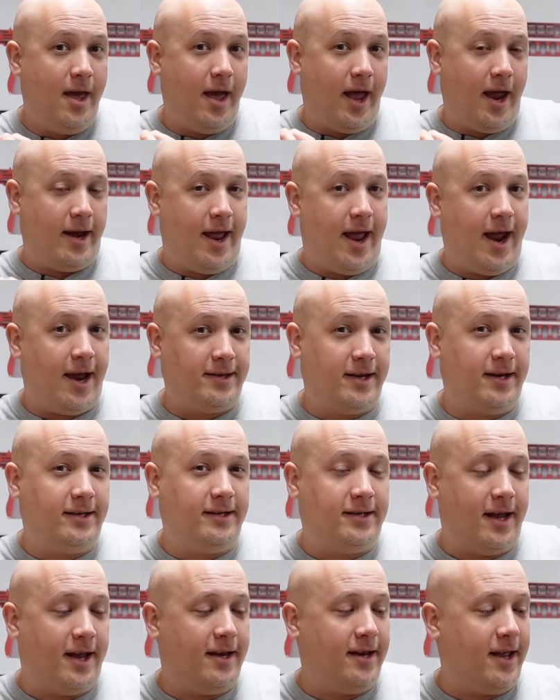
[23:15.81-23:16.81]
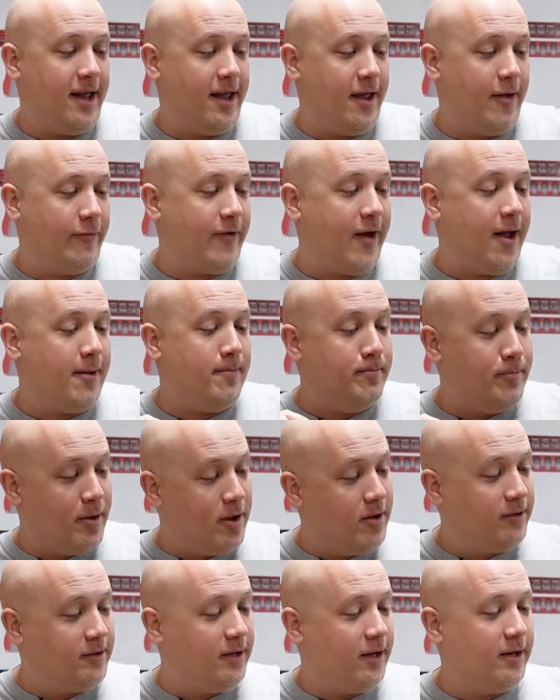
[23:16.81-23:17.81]
And as I said, if I
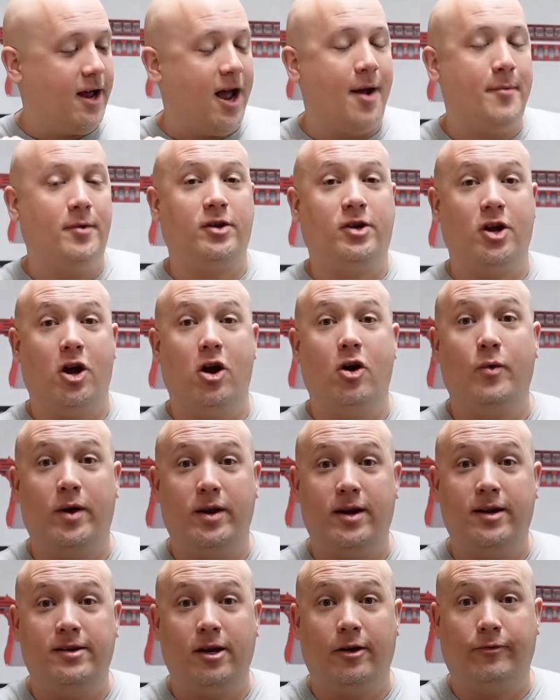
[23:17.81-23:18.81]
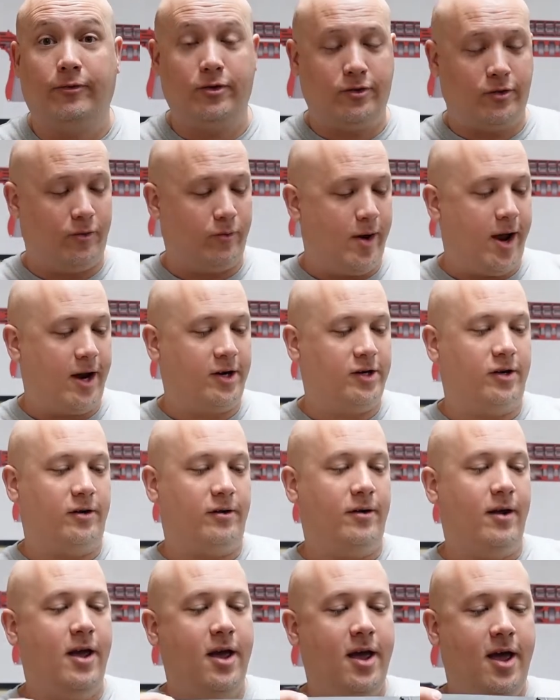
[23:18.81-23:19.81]
built it, I would go in a different direction.